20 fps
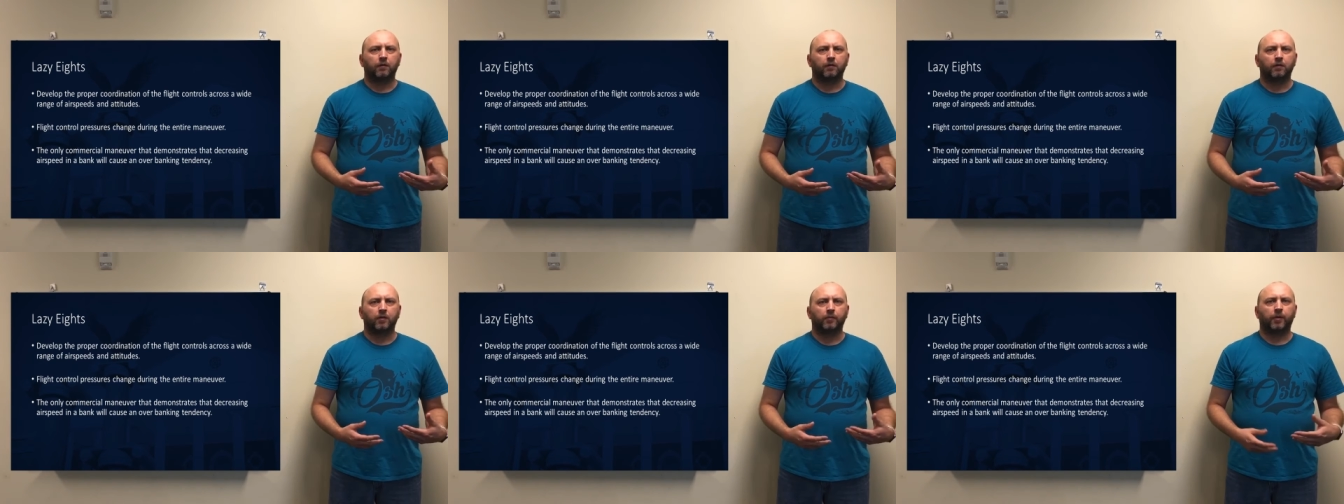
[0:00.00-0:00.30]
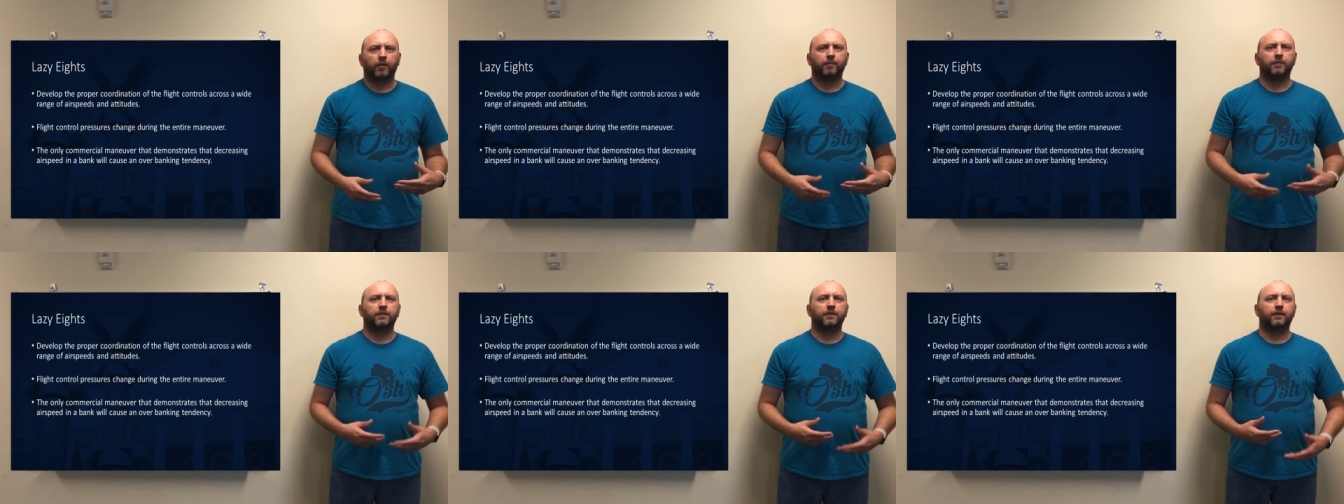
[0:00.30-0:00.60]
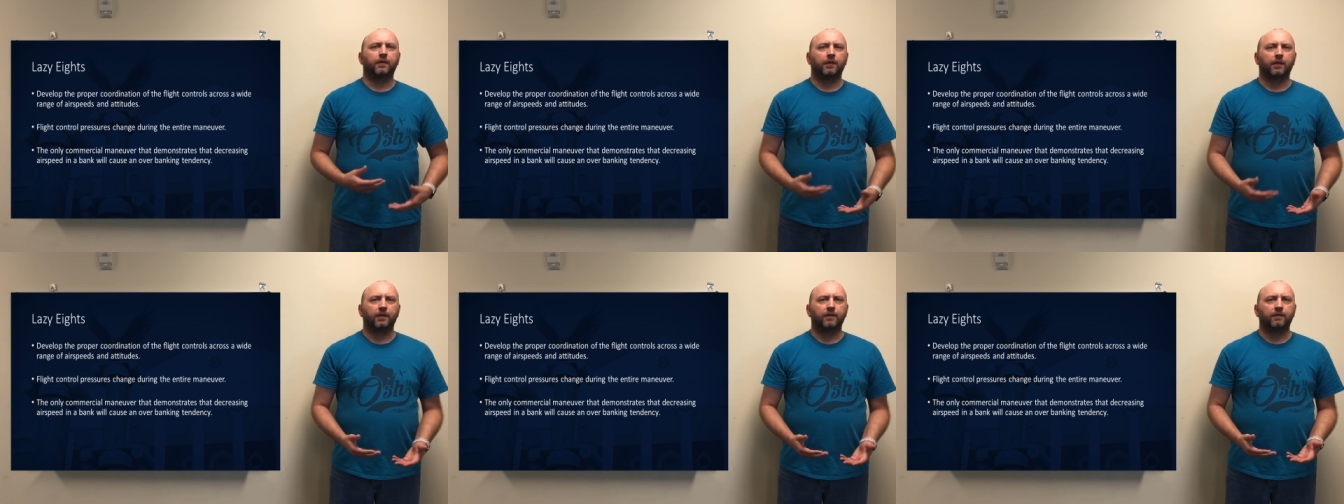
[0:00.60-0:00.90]
The purpose
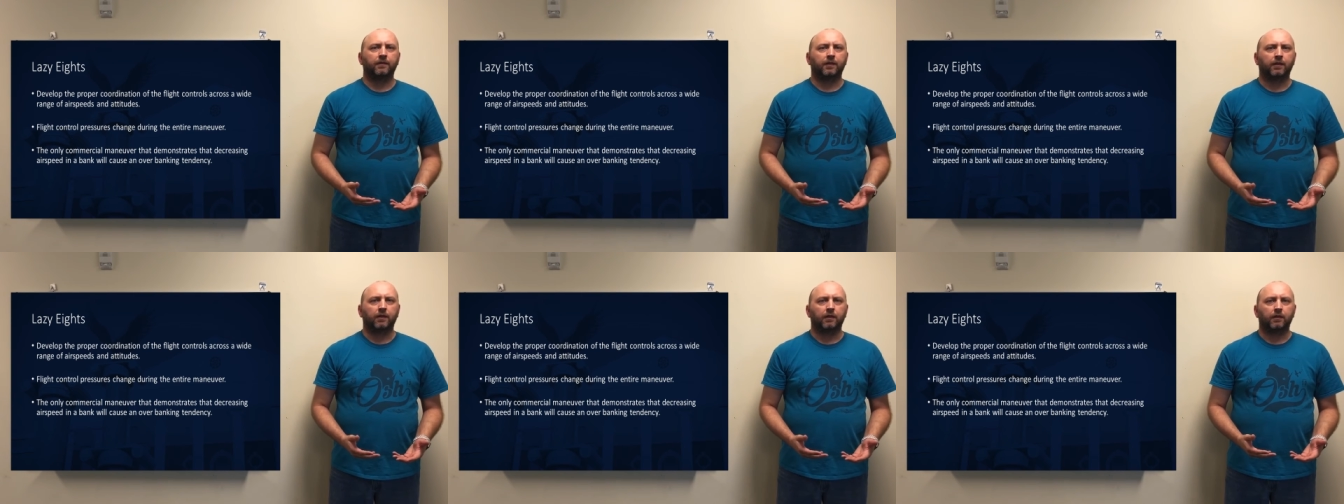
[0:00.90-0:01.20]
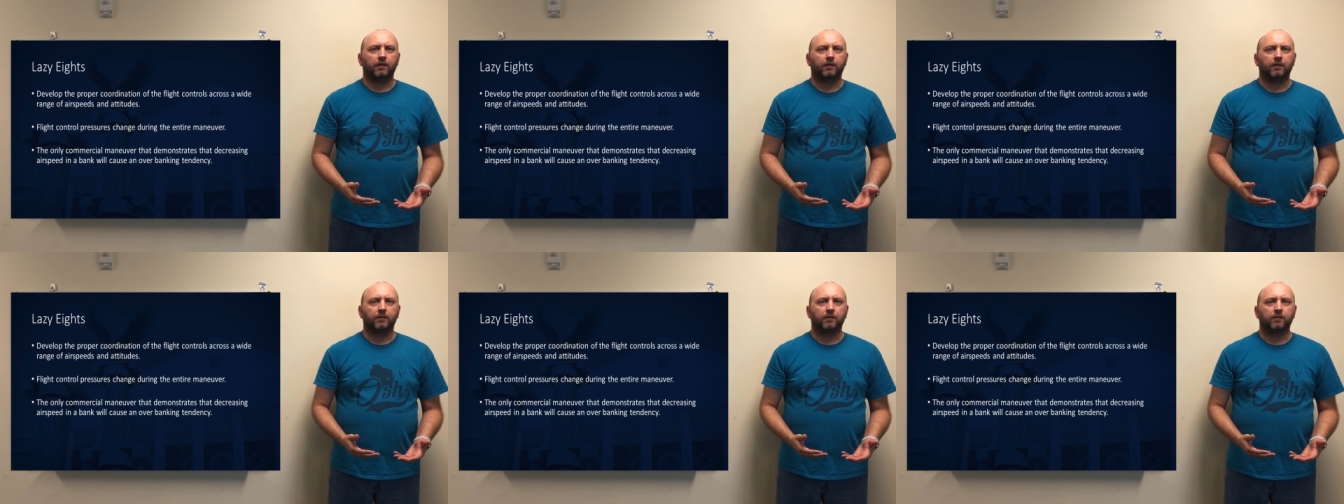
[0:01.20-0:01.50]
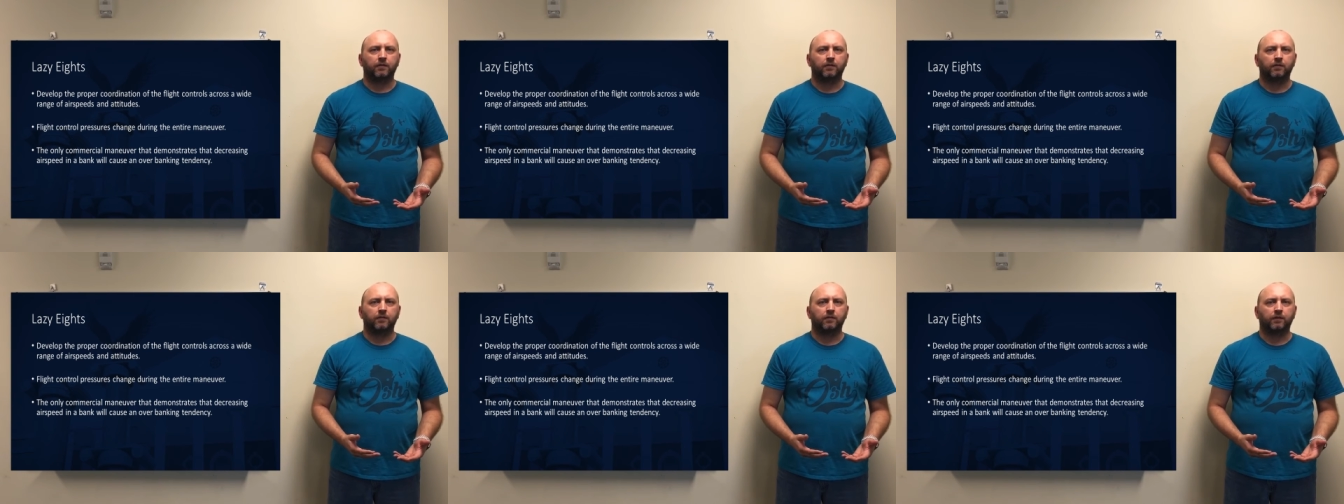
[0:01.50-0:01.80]
of the lazy eight
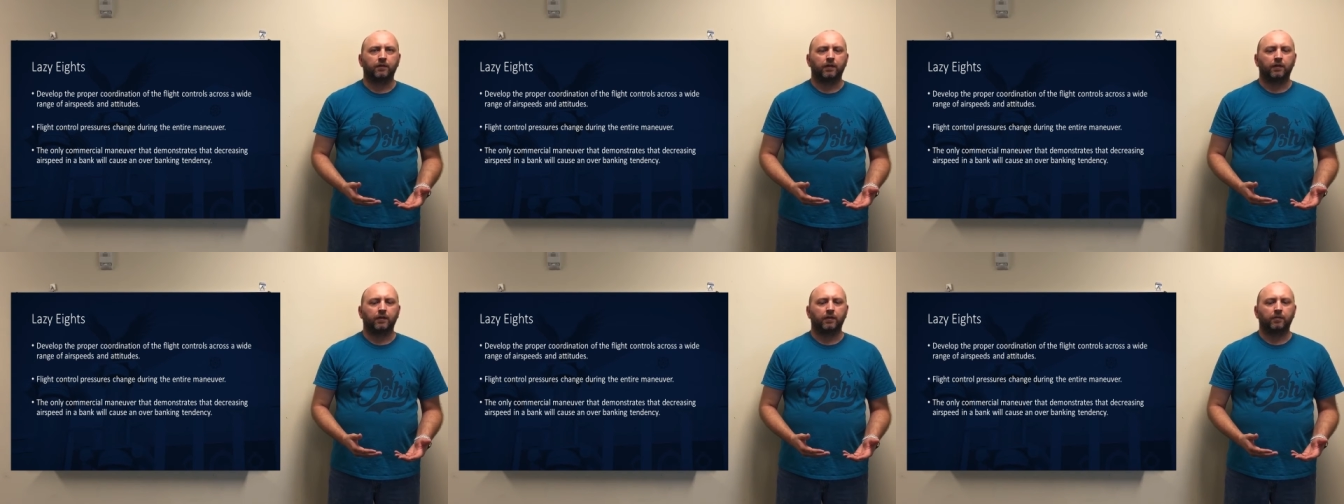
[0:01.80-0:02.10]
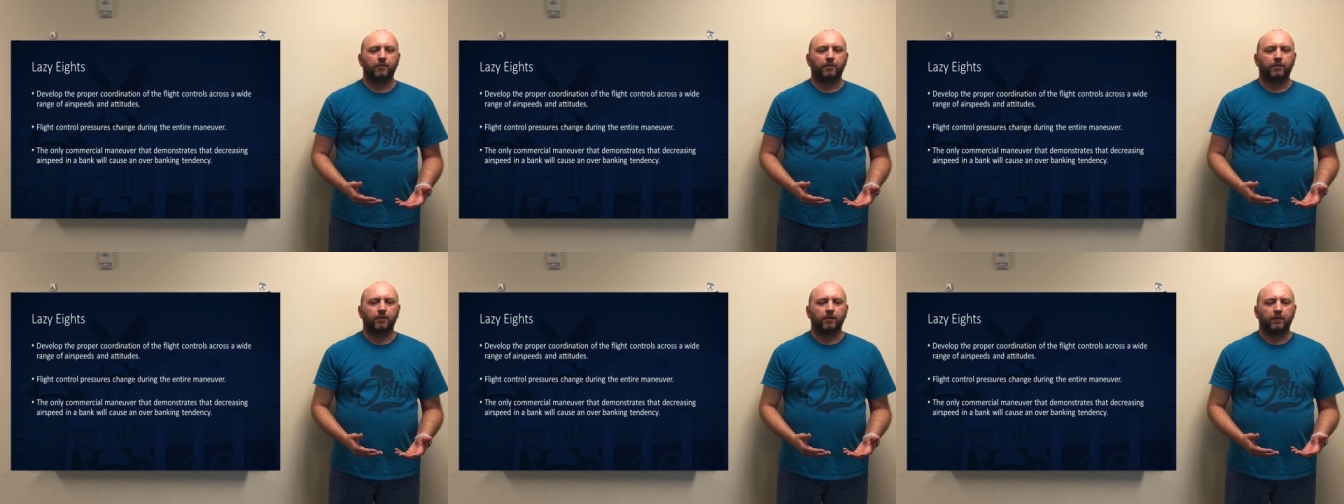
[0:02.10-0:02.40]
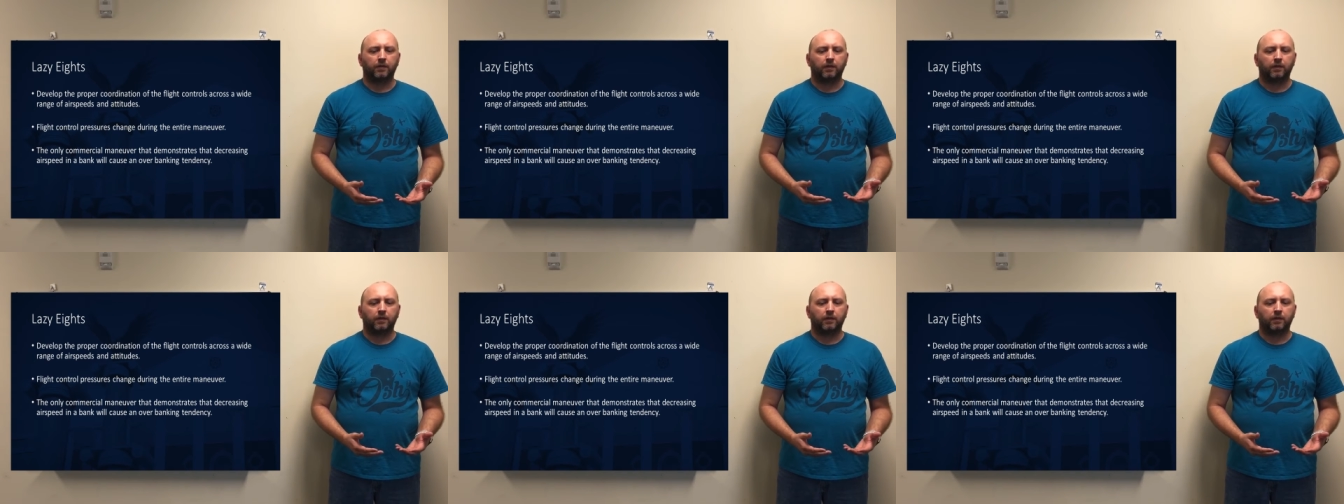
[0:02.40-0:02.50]
is to develop